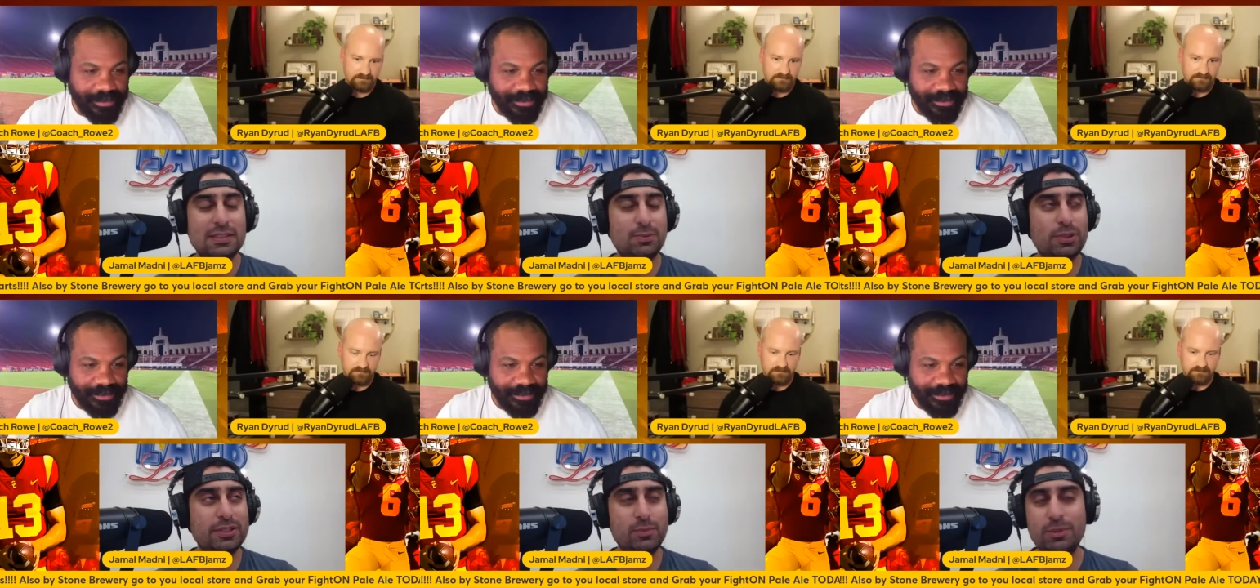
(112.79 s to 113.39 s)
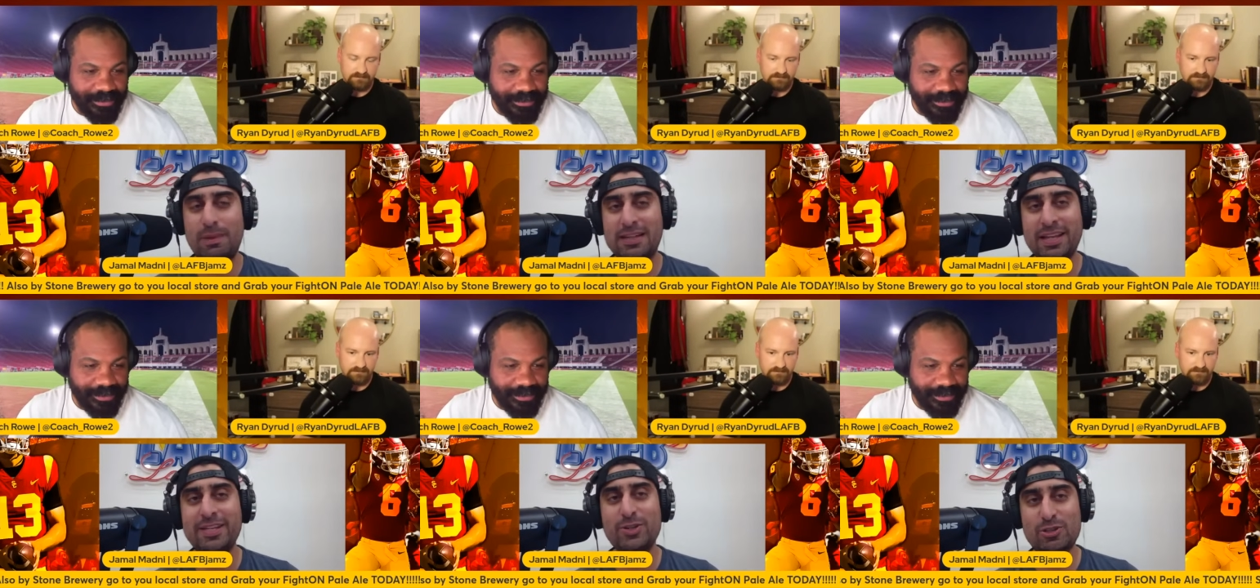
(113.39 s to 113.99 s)
Speaker 1: with with my
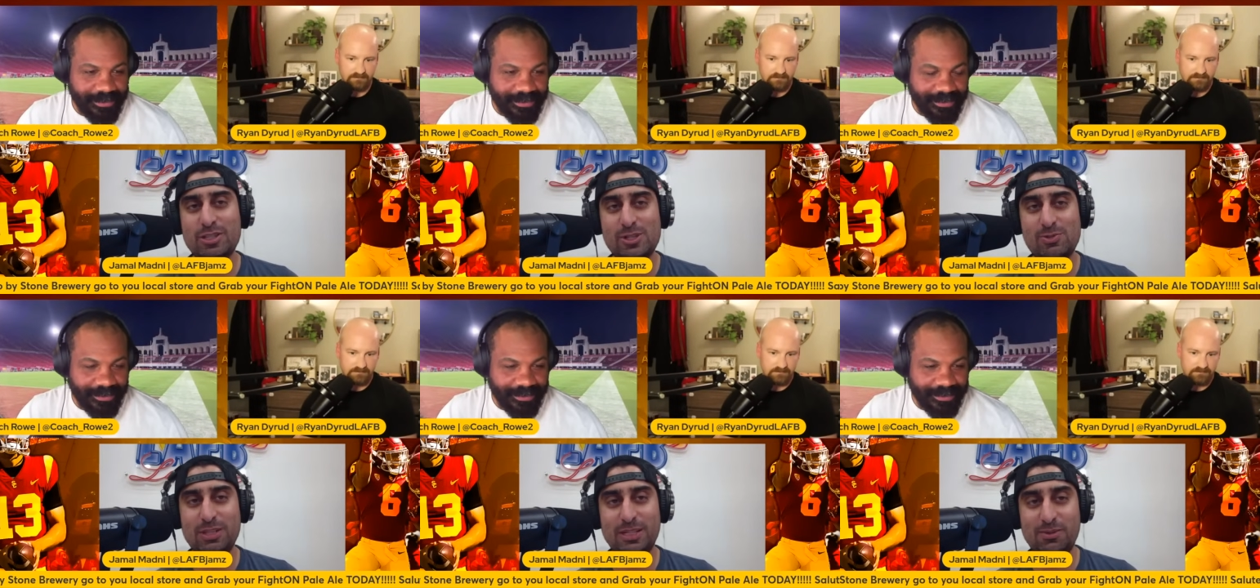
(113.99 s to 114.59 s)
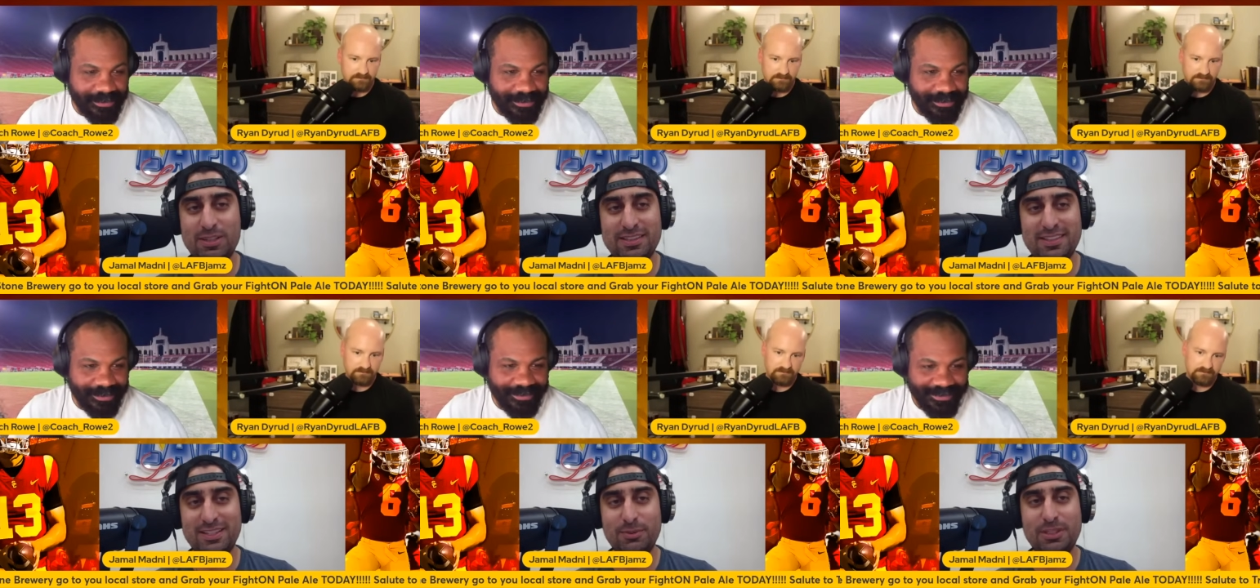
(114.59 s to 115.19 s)
Lakers this week with
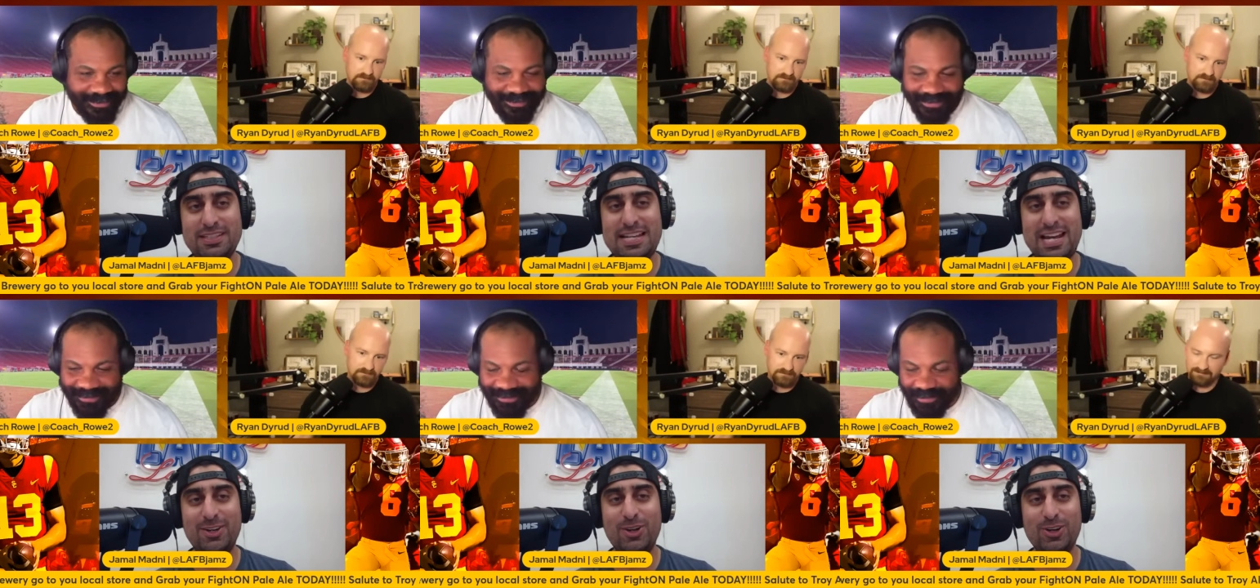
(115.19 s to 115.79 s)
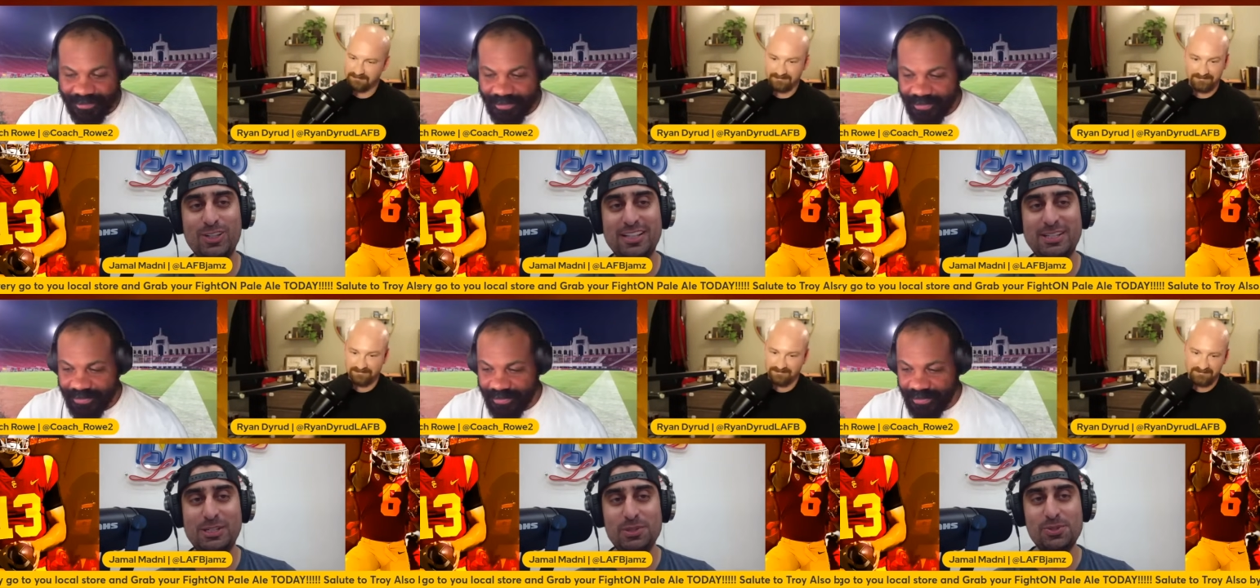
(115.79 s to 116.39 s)
uh, with the Dan Hurley
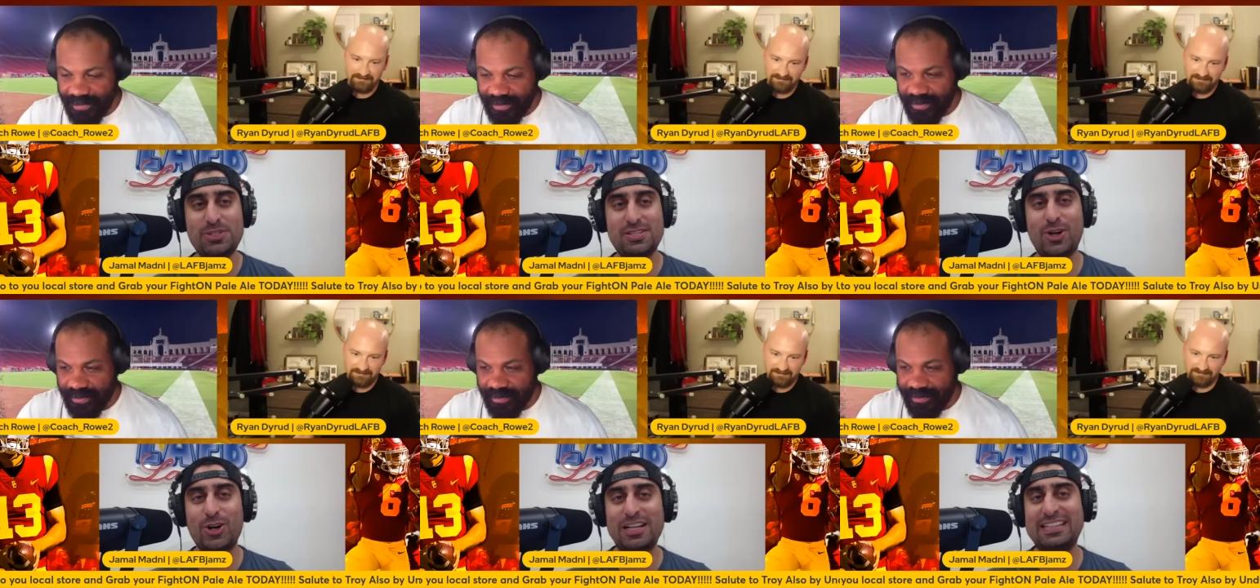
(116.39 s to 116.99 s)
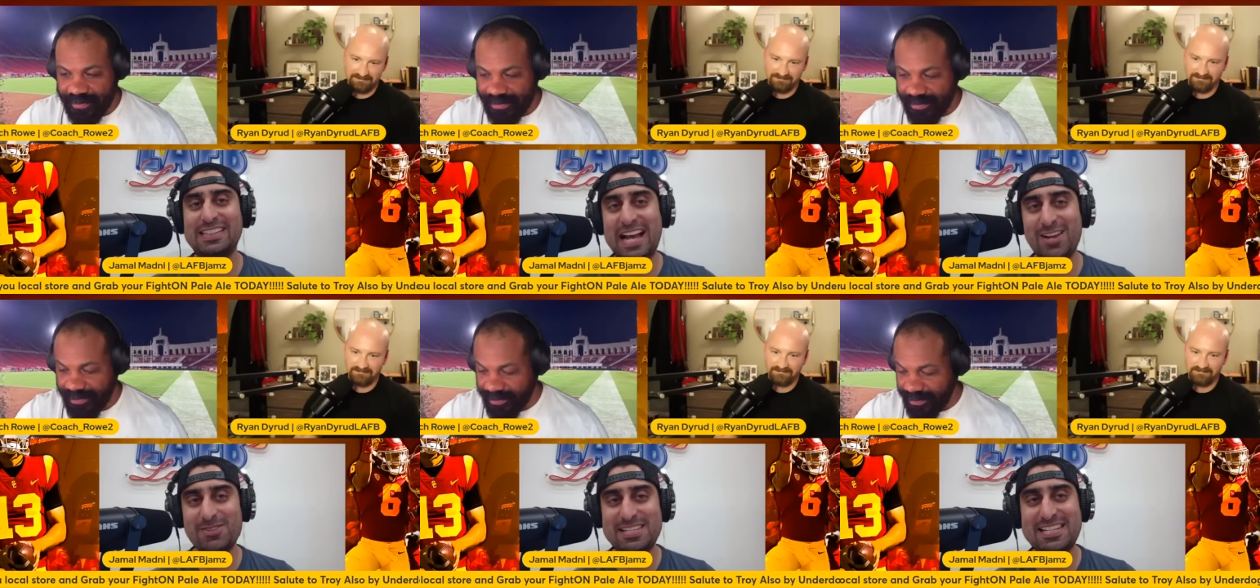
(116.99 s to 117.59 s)
news turning
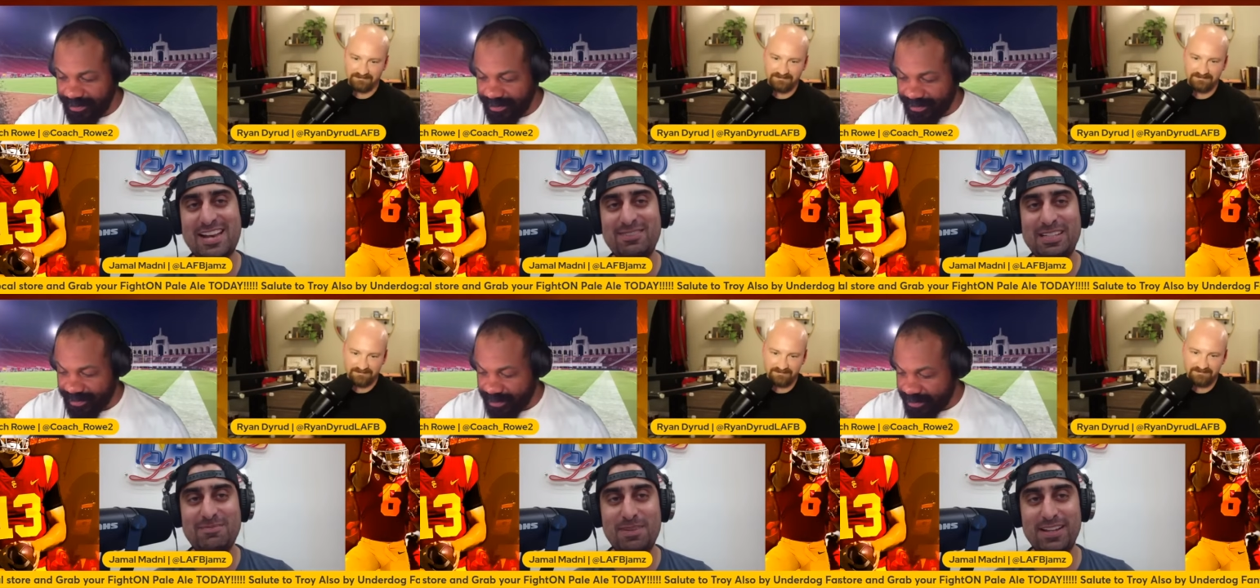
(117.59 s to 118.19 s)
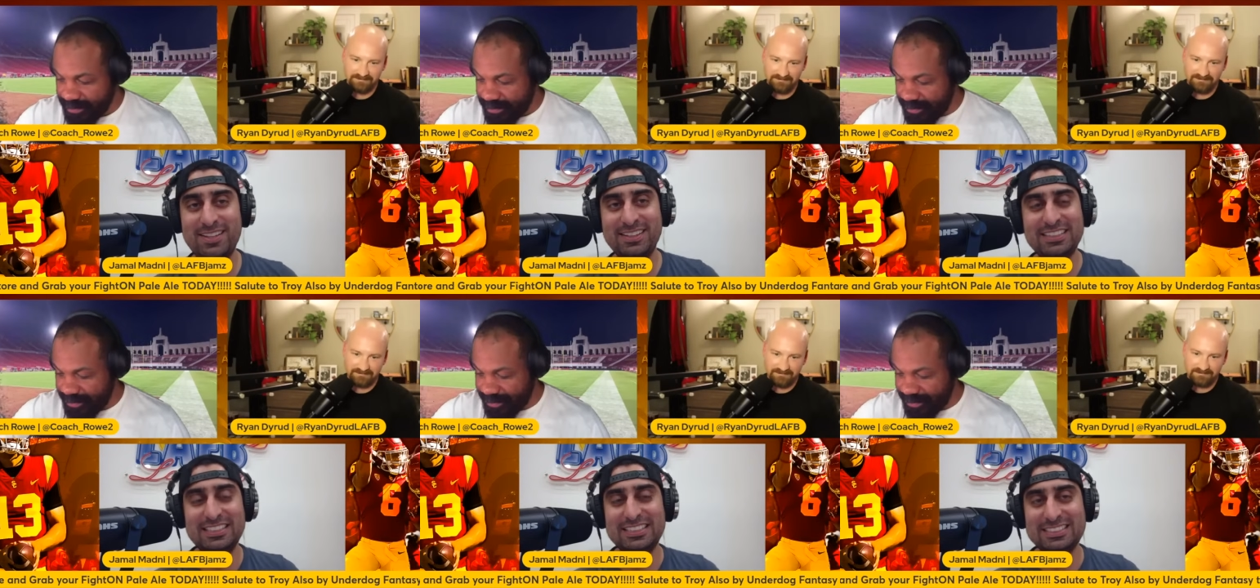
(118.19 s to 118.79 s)
down 70 mil
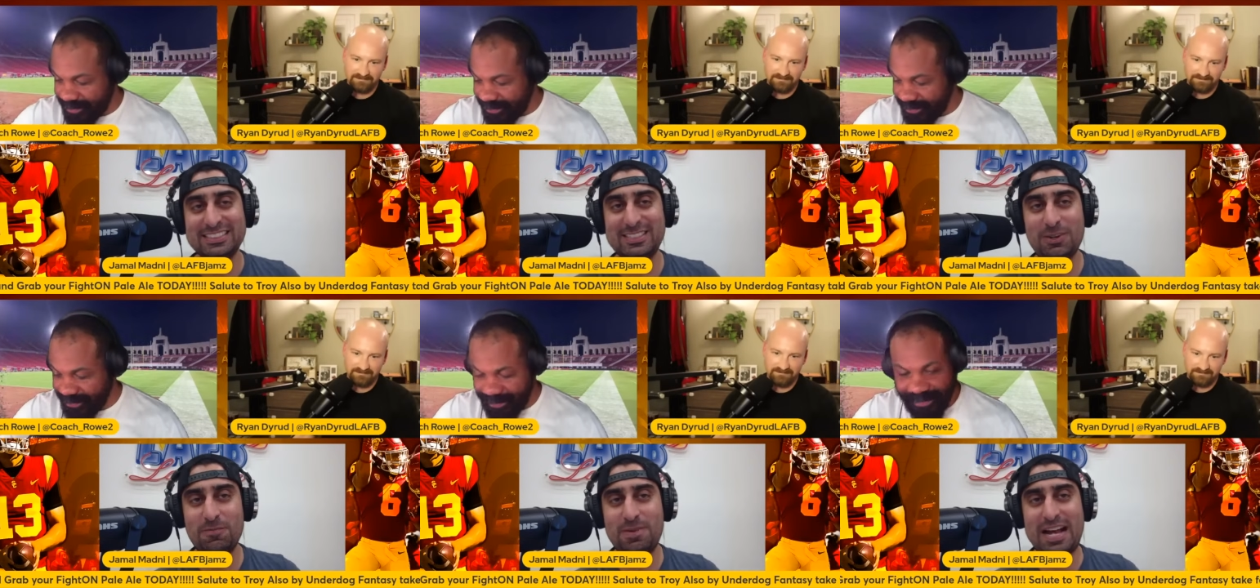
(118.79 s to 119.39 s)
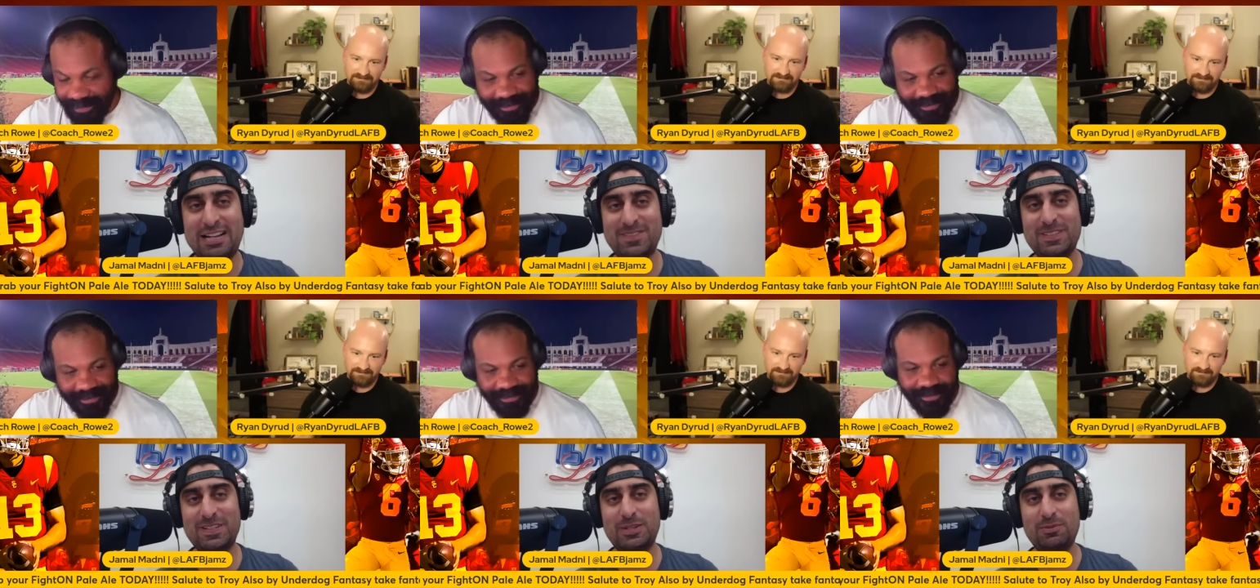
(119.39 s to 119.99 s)
to go back for the